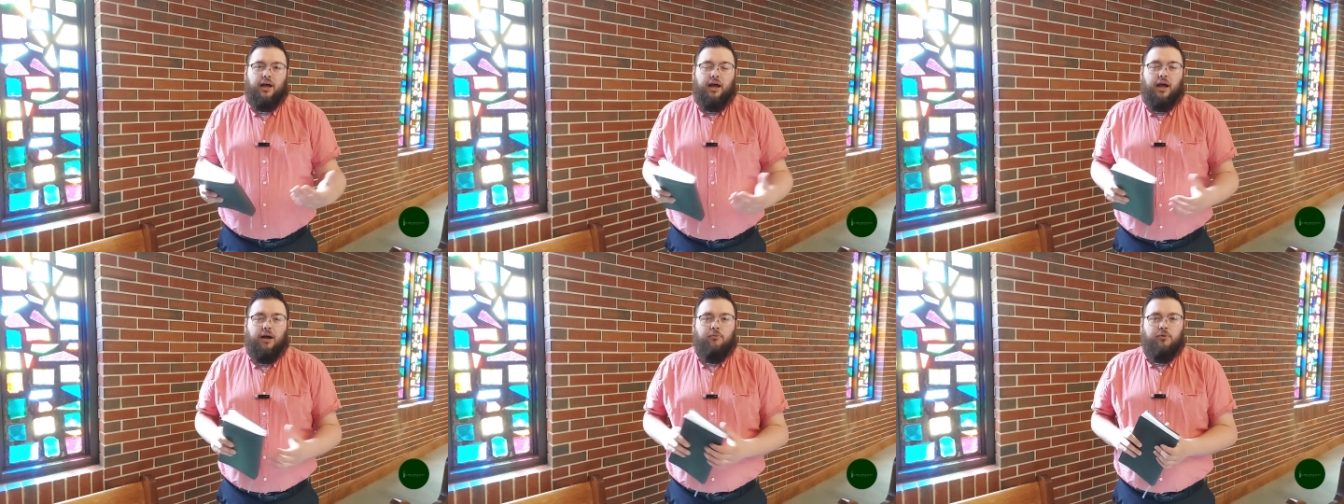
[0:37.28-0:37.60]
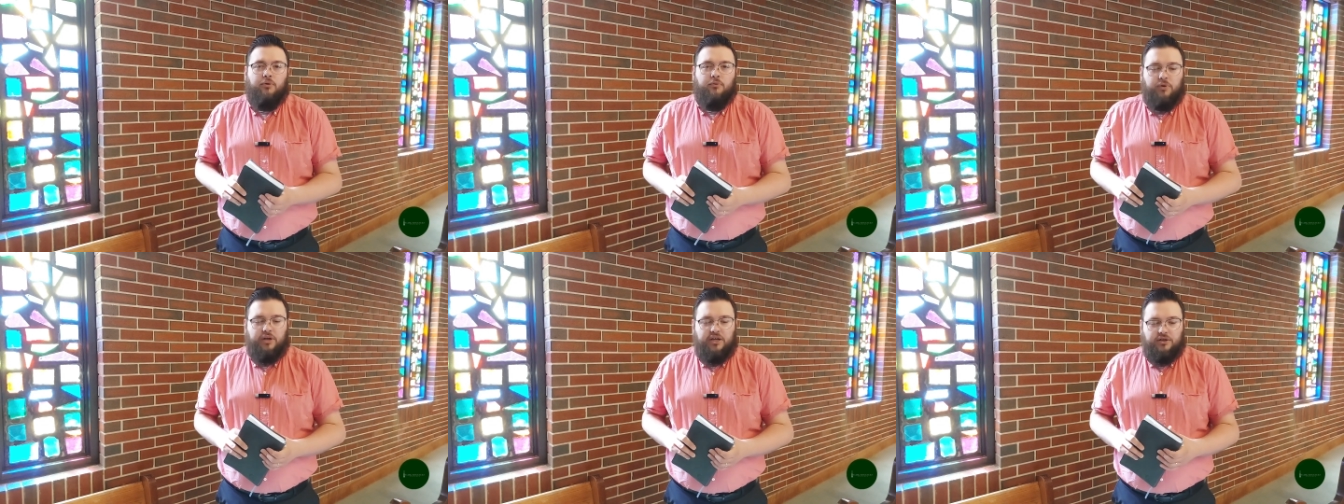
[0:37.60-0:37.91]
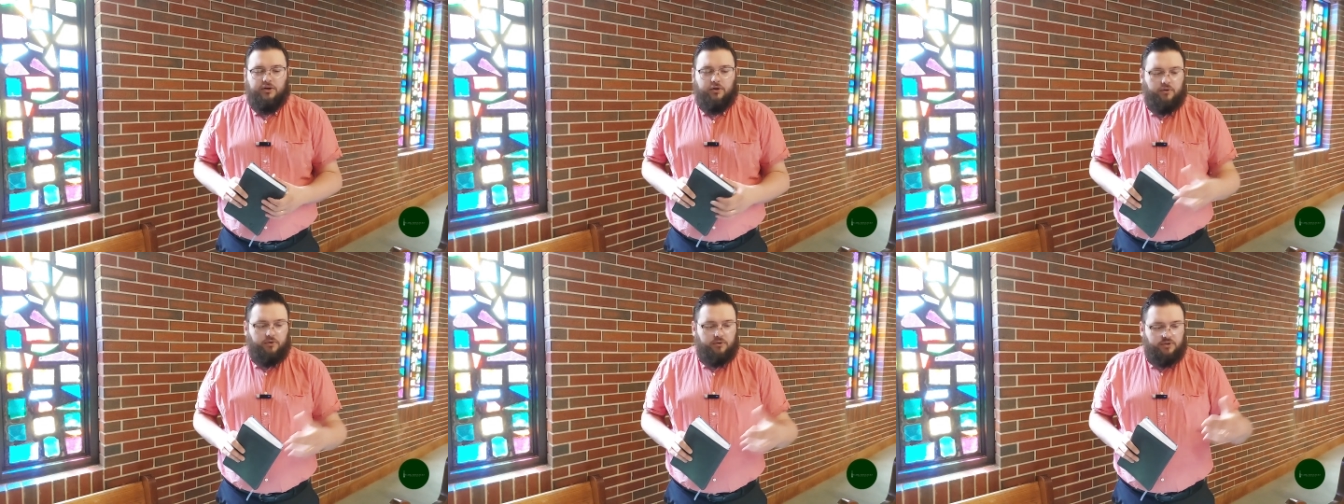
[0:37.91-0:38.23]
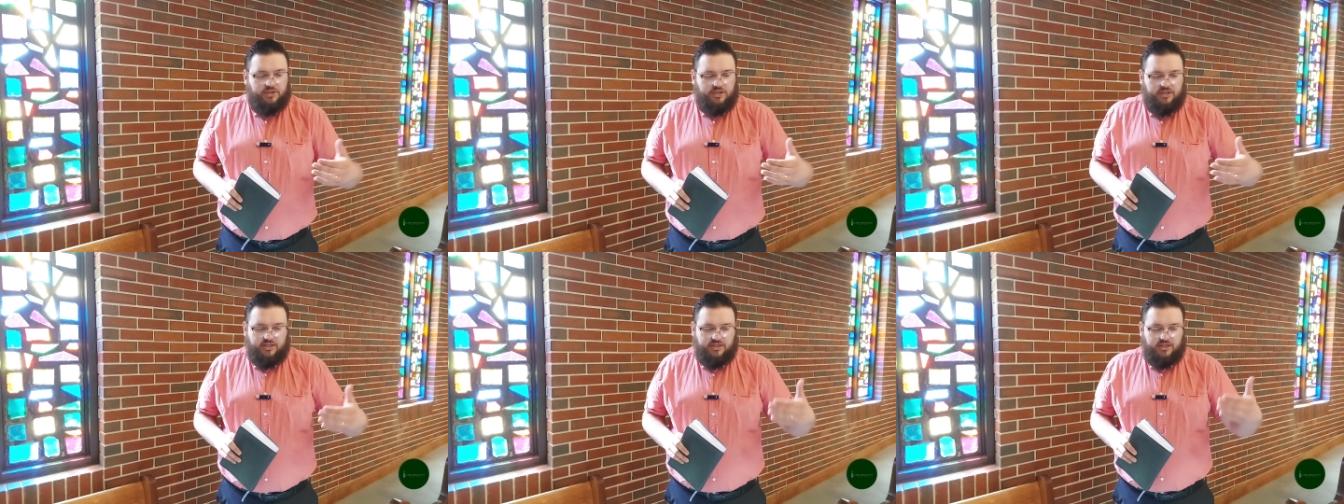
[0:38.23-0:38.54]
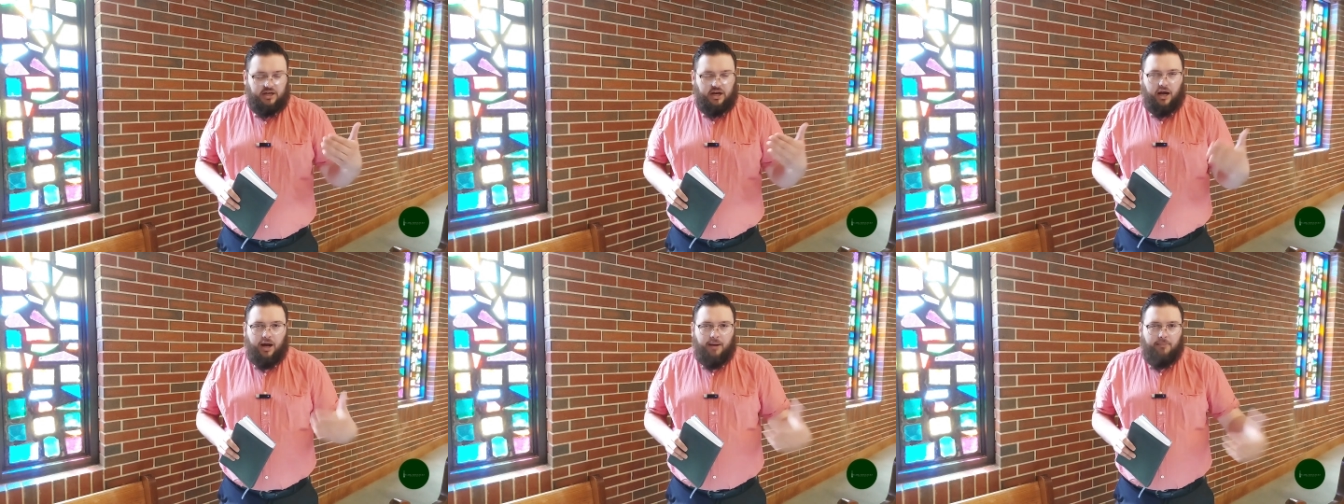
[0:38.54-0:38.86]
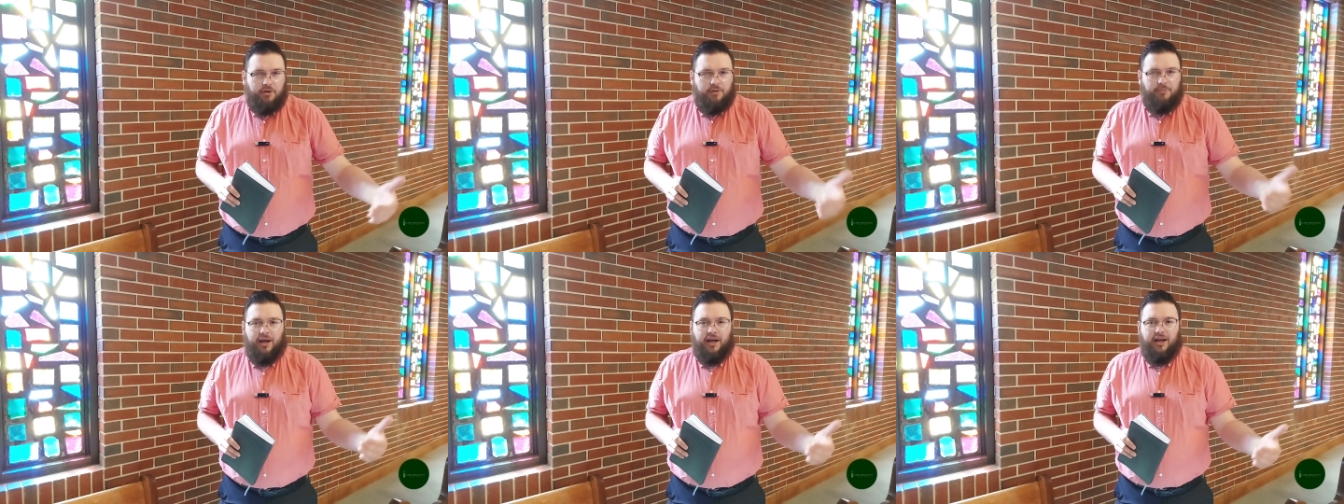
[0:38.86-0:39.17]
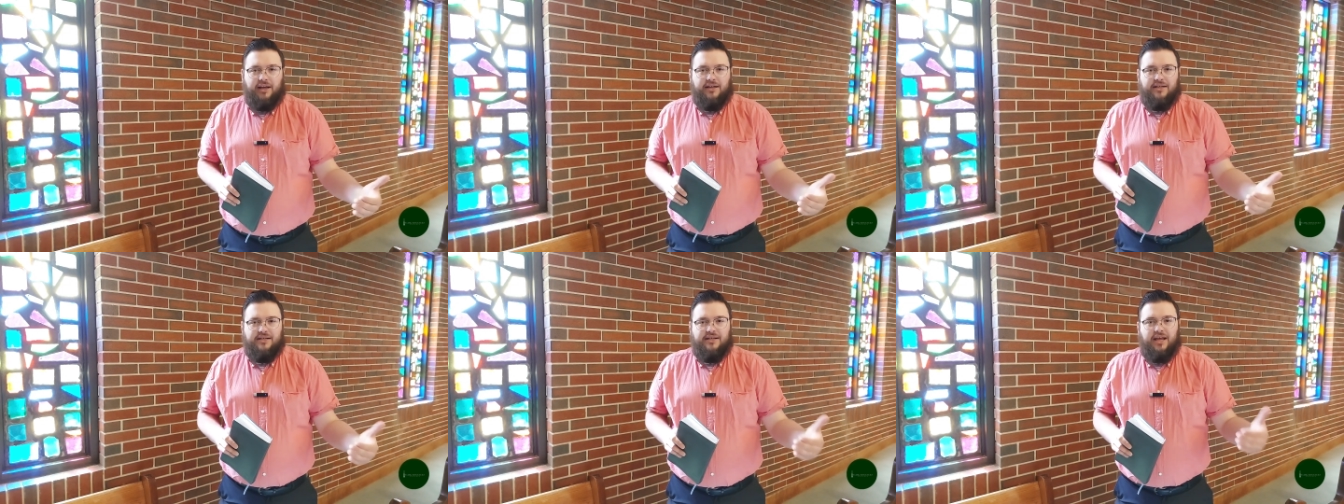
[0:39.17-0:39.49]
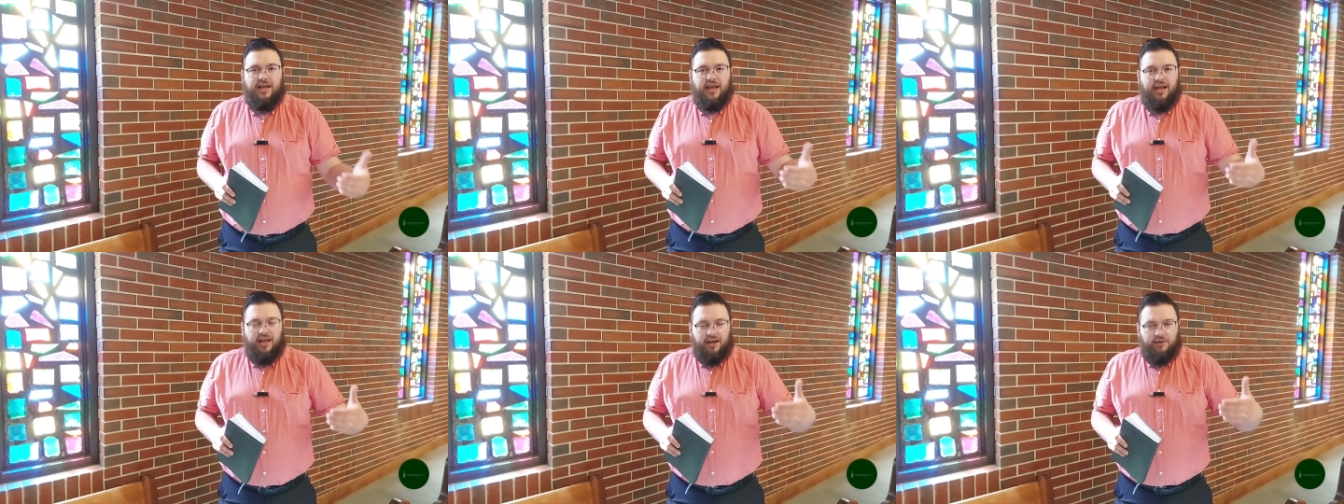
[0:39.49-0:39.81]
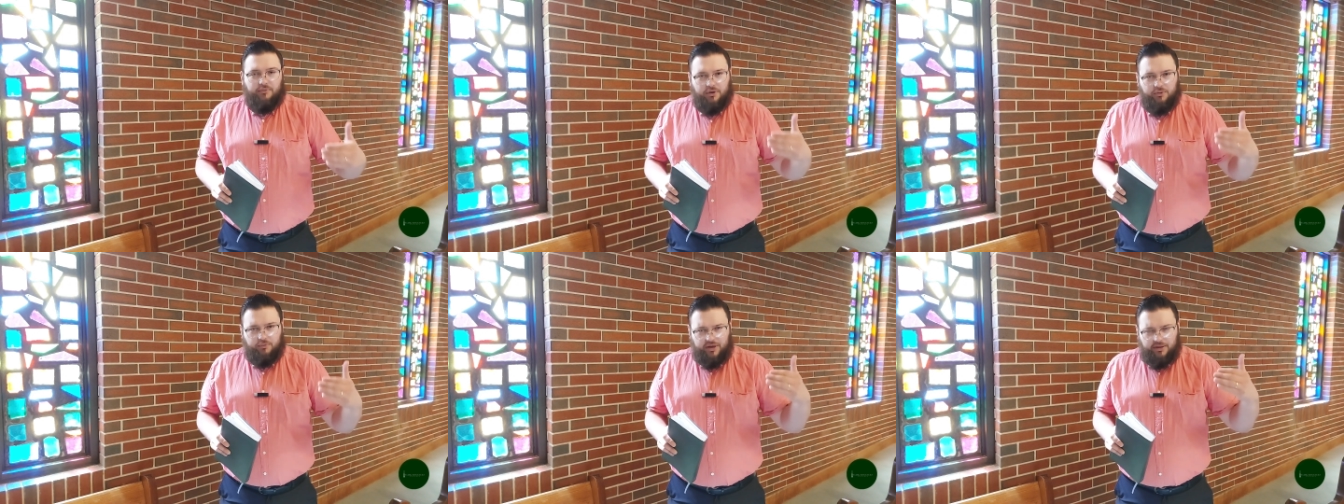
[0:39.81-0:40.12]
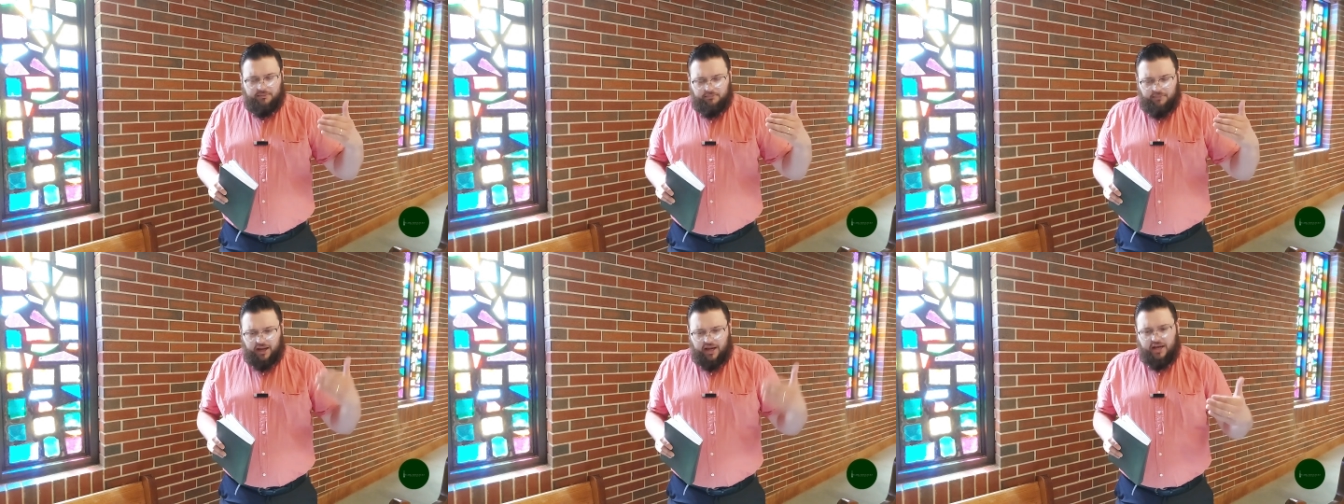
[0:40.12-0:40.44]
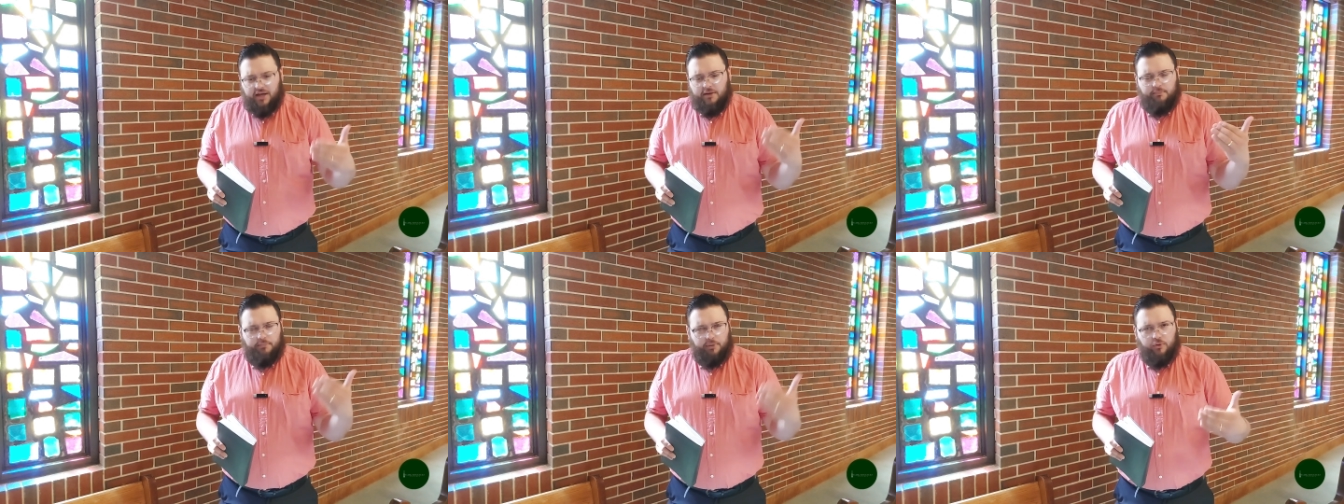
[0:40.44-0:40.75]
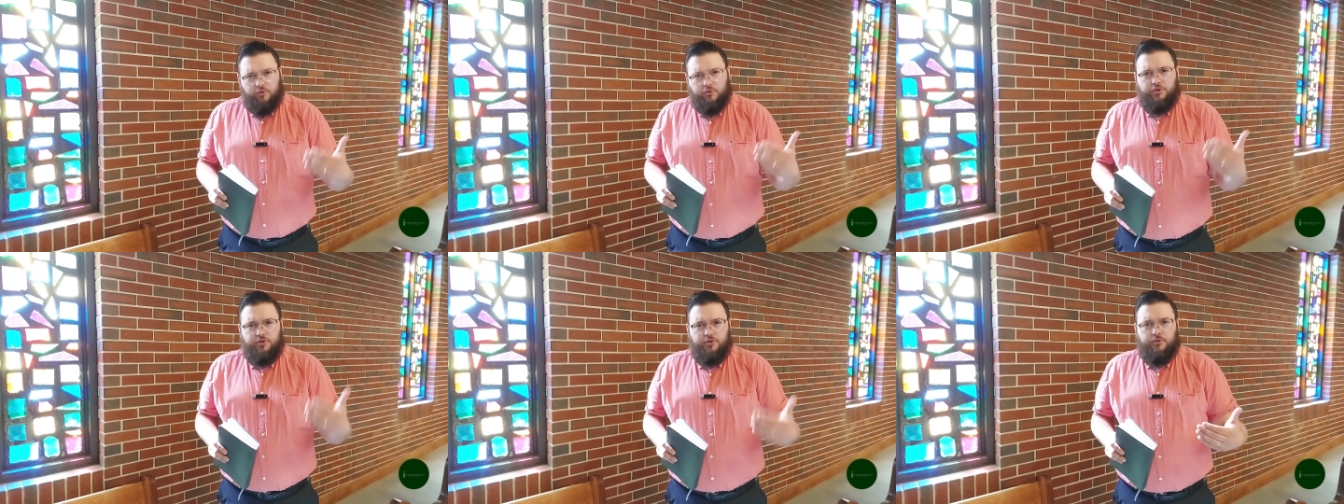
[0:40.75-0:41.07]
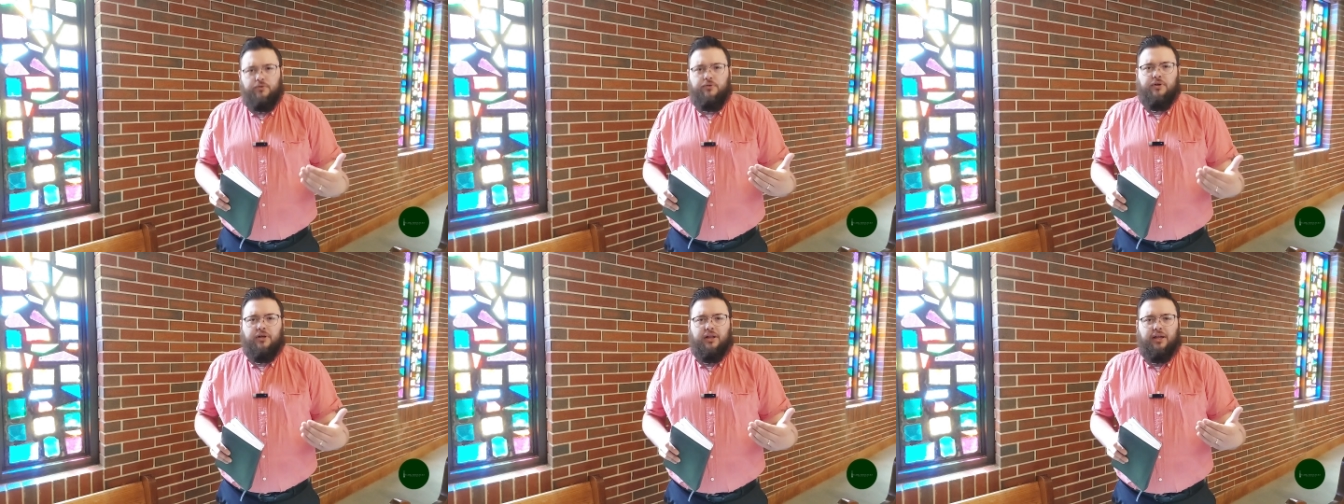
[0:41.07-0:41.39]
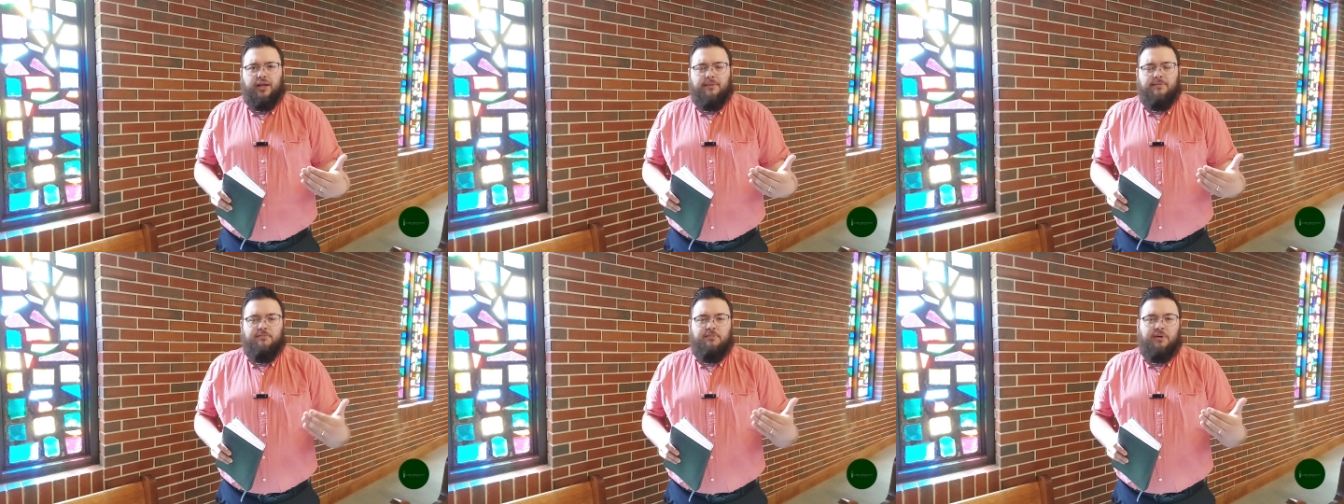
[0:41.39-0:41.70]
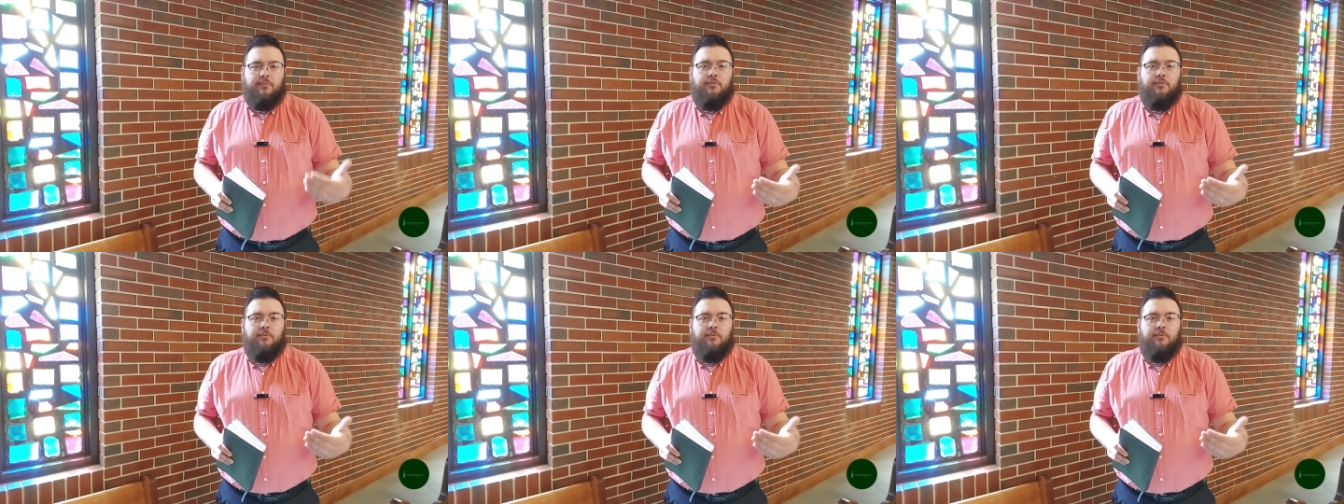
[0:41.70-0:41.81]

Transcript: Uh, when we don't just compromise and when we make bold truth claims,